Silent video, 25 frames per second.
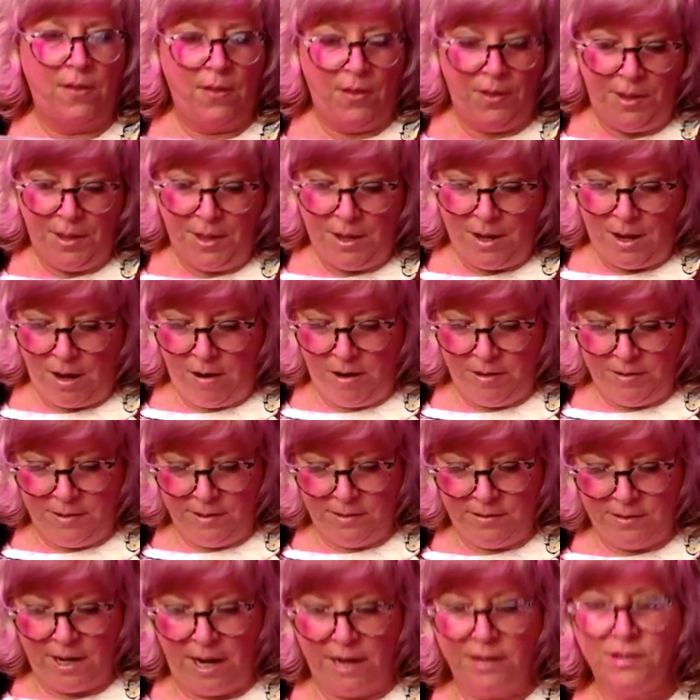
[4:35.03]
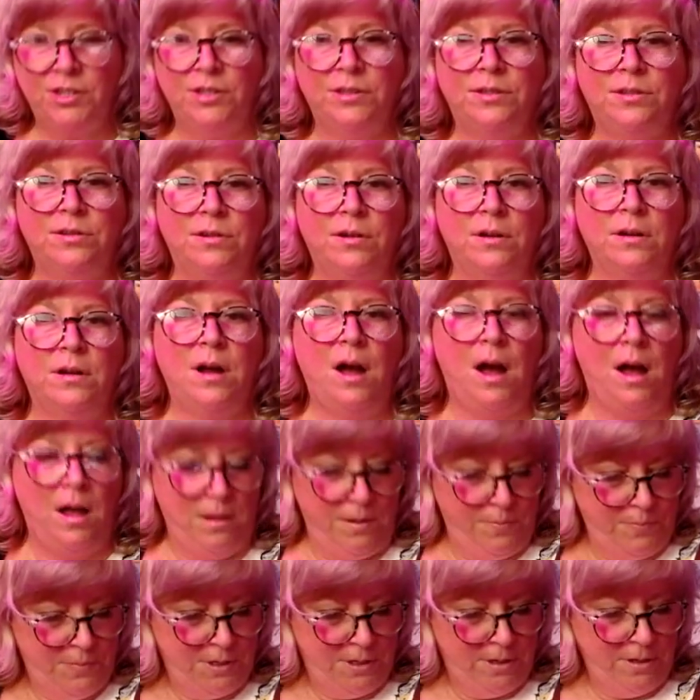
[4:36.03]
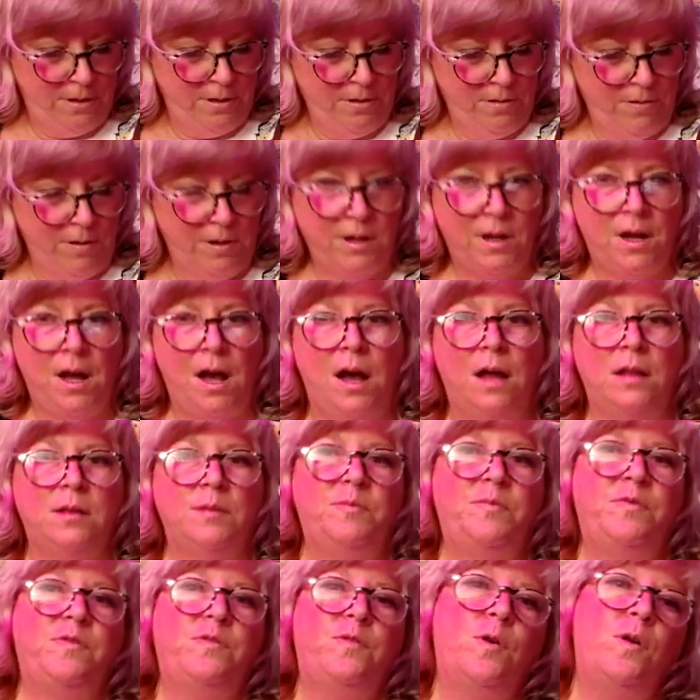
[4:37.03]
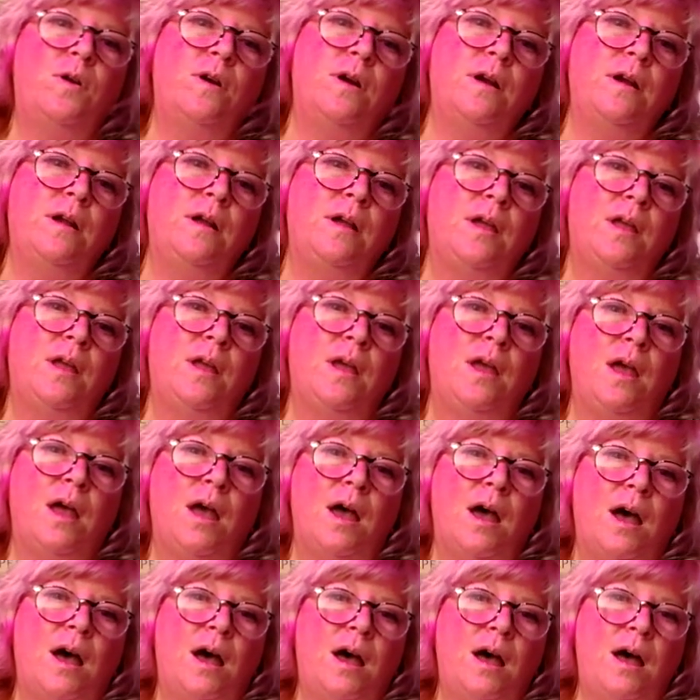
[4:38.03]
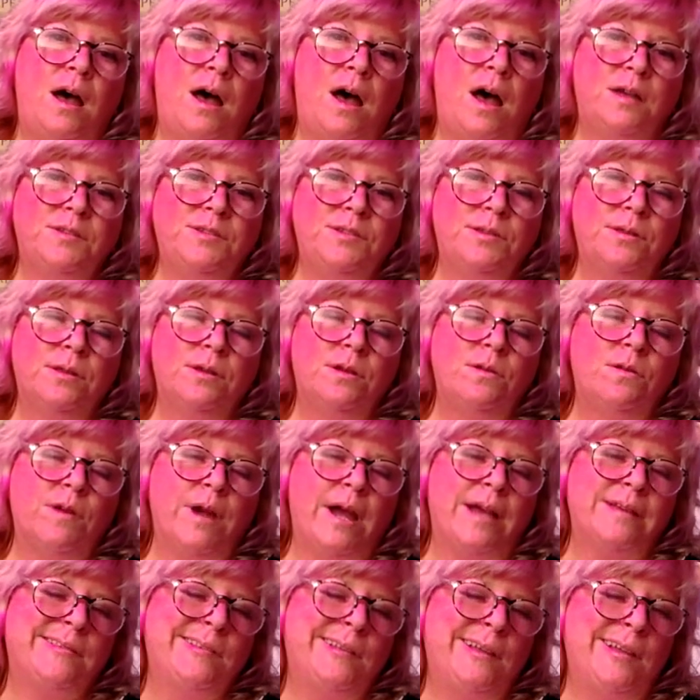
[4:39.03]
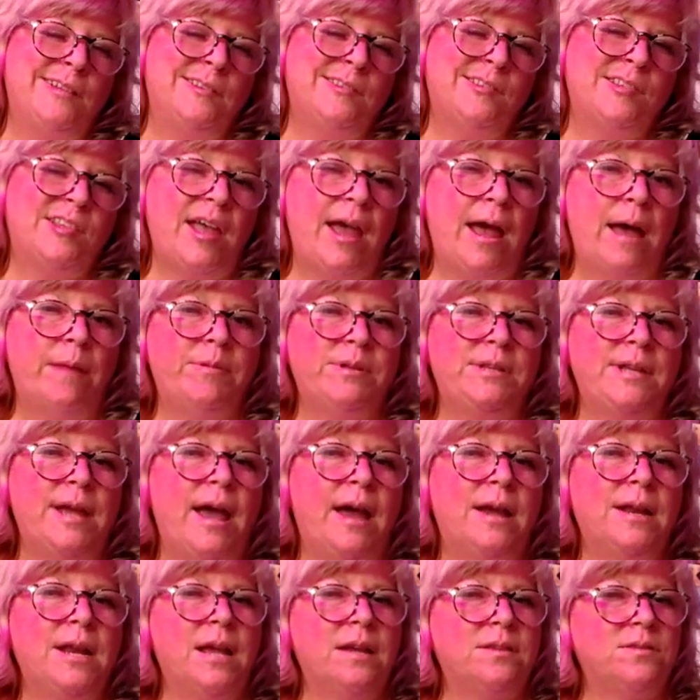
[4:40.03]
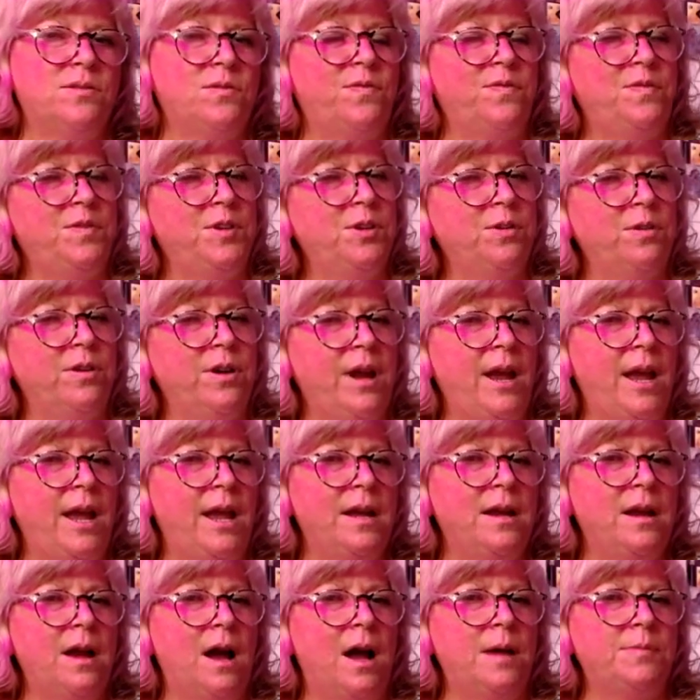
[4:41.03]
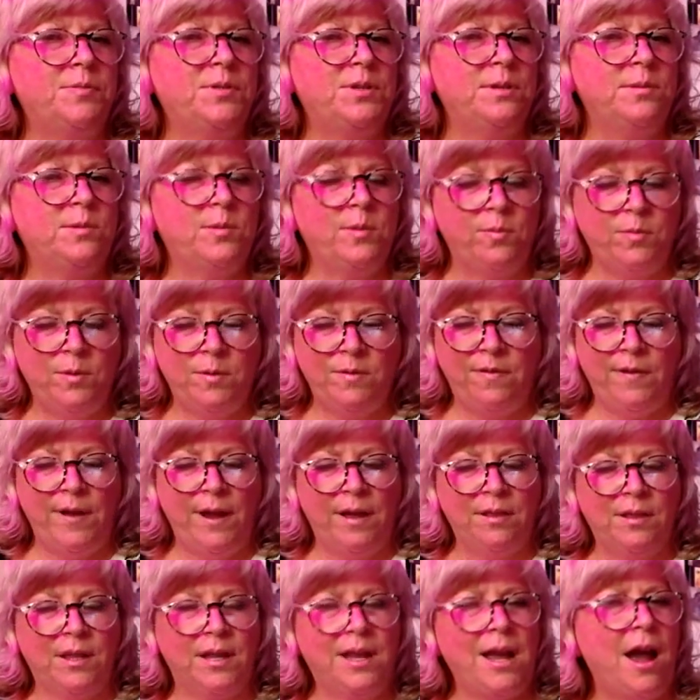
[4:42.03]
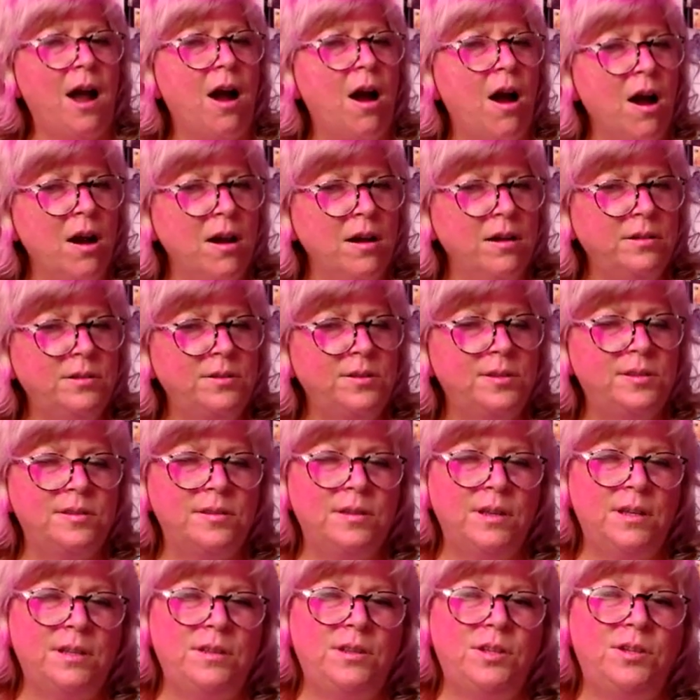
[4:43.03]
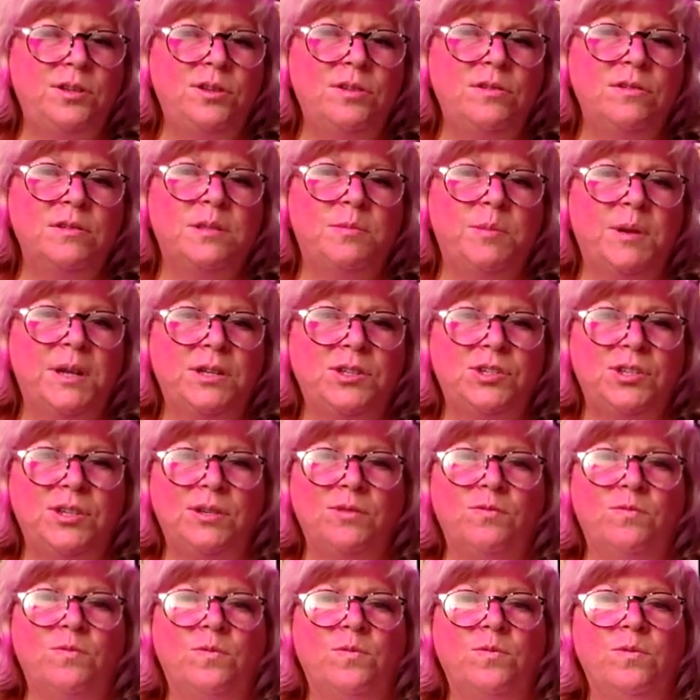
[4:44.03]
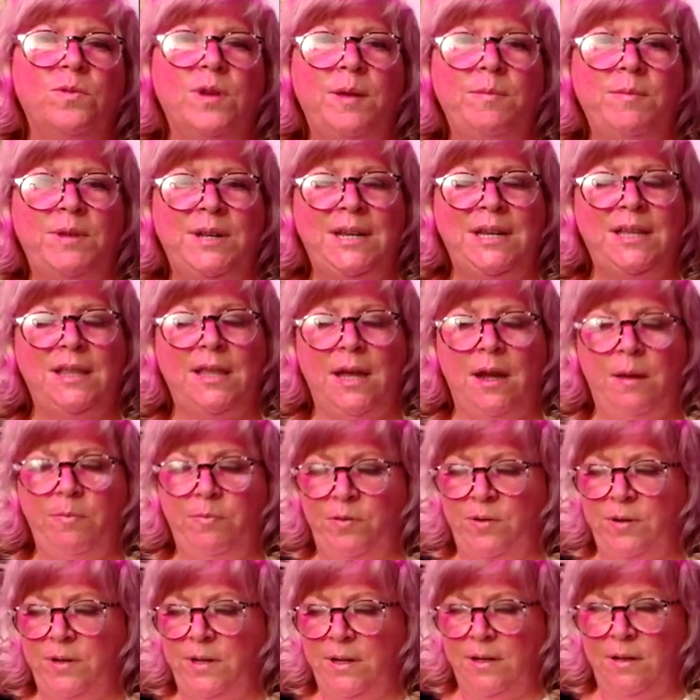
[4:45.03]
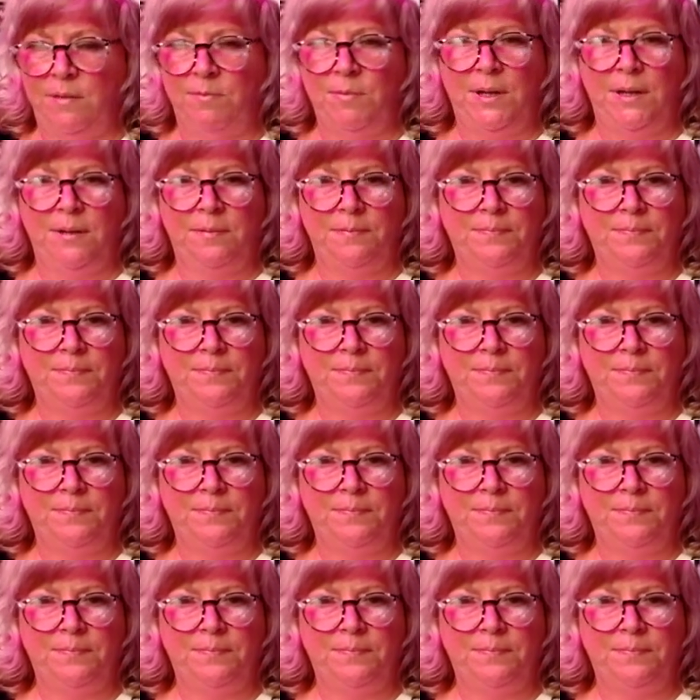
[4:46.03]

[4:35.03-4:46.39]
All right, these actions are in column 2 and column 4. Also, the grasslands habitat has fewer egg options, but we found the cards in the new expansion remedy that predicament.